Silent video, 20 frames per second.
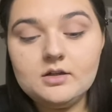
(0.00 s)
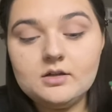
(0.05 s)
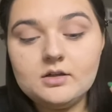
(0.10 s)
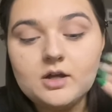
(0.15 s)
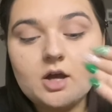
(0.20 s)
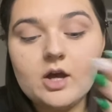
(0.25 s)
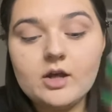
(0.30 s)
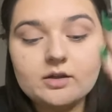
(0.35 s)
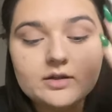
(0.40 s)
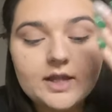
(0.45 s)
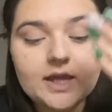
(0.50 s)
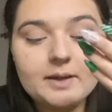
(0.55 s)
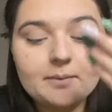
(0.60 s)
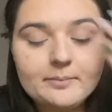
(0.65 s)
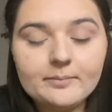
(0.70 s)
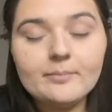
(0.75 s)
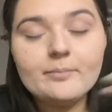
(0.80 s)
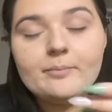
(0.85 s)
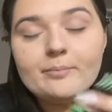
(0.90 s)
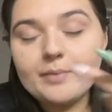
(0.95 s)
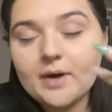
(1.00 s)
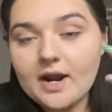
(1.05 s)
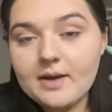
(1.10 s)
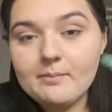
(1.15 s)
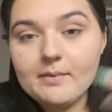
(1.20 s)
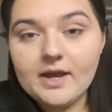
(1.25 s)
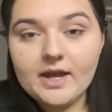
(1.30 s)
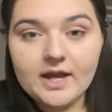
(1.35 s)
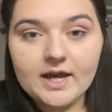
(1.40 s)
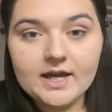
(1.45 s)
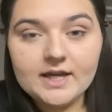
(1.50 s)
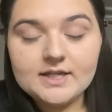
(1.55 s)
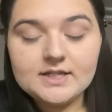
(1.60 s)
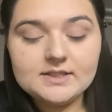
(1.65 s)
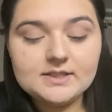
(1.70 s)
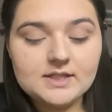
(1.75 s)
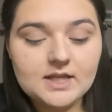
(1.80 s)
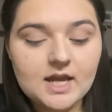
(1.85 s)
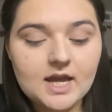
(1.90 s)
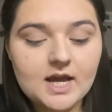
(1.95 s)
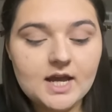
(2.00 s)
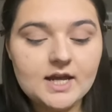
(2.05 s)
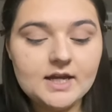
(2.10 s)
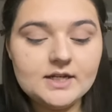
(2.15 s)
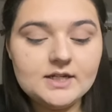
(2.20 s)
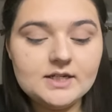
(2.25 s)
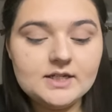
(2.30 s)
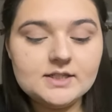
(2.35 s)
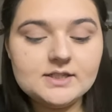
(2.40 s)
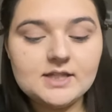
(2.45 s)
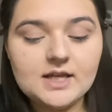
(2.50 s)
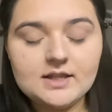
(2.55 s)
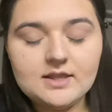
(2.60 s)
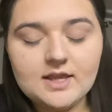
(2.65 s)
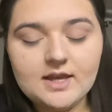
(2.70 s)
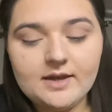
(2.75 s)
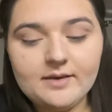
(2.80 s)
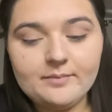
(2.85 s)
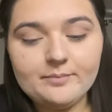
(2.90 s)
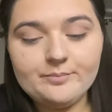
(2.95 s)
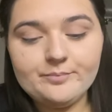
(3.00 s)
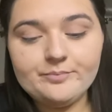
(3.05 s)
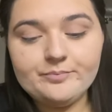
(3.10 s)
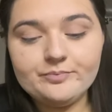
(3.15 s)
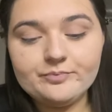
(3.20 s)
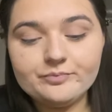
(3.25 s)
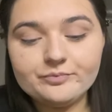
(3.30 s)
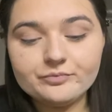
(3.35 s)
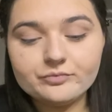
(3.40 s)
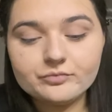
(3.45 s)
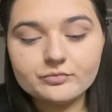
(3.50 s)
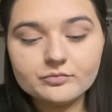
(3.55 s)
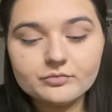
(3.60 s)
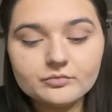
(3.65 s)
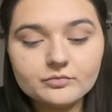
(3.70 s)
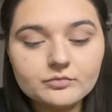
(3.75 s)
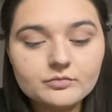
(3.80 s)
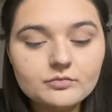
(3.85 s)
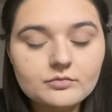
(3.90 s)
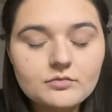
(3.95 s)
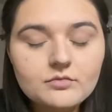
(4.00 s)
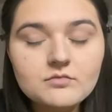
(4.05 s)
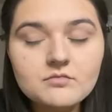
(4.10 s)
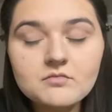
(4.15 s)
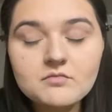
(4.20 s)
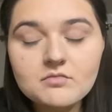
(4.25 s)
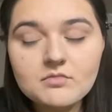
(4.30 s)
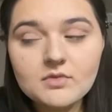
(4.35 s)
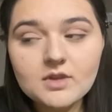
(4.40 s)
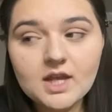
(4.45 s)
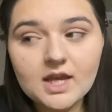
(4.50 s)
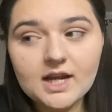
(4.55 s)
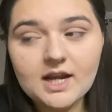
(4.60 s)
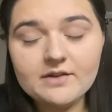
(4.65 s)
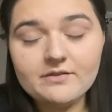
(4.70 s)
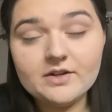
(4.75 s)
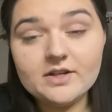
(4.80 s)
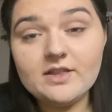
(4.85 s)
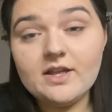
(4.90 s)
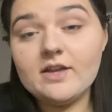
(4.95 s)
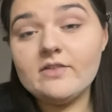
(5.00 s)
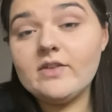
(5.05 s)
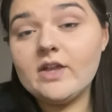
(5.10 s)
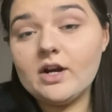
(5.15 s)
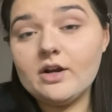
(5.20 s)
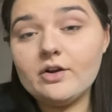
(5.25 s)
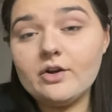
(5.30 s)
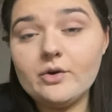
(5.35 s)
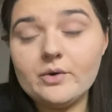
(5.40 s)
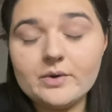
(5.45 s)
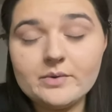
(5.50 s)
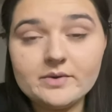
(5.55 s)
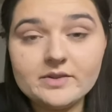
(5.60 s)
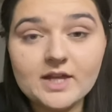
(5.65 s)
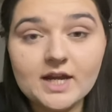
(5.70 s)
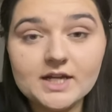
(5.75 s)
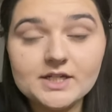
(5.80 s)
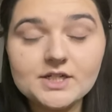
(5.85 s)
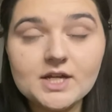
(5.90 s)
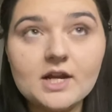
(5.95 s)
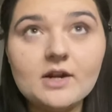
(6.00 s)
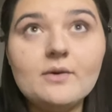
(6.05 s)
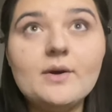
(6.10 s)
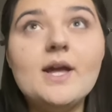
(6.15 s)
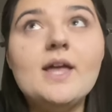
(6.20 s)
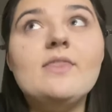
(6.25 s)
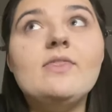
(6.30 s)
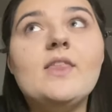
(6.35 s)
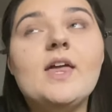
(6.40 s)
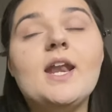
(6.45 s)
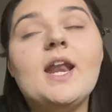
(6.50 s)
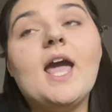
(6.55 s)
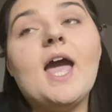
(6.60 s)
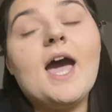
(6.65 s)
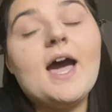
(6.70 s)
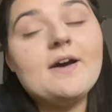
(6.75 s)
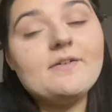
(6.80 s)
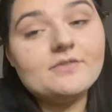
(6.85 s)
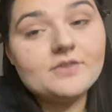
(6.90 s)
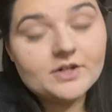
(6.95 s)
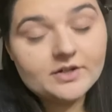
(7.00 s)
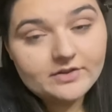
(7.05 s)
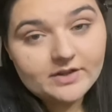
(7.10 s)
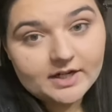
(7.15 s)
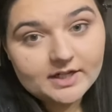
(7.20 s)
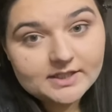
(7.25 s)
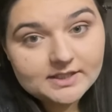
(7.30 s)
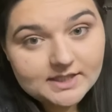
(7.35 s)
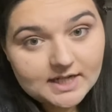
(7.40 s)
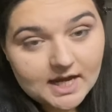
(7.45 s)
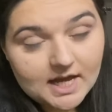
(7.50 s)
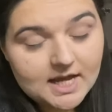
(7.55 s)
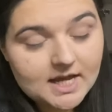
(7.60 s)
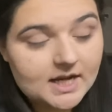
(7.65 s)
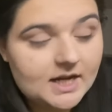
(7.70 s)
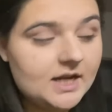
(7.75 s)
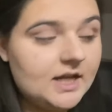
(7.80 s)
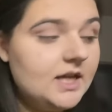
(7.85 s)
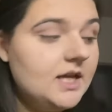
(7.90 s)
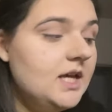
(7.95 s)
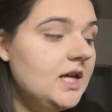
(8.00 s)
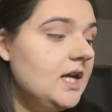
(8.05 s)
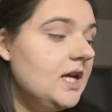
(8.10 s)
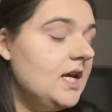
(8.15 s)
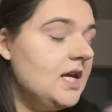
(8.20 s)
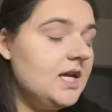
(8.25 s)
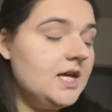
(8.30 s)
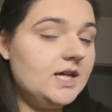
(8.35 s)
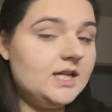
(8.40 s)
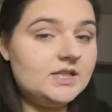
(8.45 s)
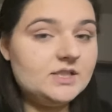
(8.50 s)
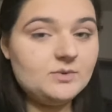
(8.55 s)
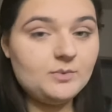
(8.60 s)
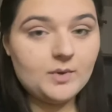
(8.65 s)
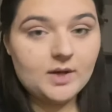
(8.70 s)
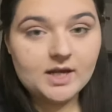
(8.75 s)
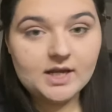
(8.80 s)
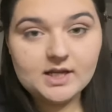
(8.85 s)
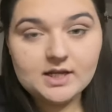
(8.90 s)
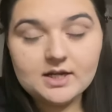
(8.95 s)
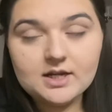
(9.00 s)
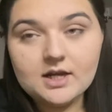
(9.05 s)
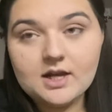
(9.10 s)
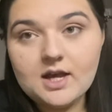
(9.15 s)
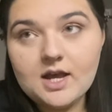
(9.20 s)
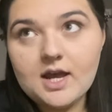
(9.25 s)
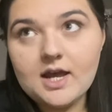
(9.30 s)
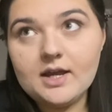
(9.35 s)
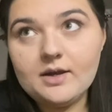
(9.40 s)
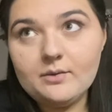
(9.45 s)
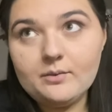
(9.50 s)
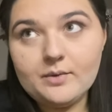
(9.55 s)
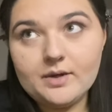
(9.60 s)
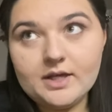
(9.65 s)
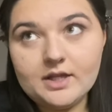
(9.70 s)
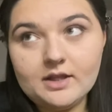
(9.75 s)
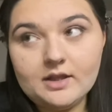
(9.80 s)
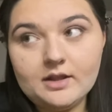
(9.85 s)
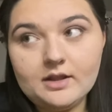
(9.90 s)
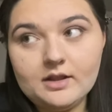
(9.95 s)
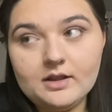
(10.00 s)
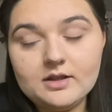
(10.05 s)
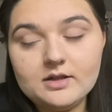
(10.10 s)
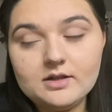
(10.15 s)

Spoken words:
I'll like prime my eyes and set them and everything, and then I'll go in with eyeshadow, and then after they're done is when I will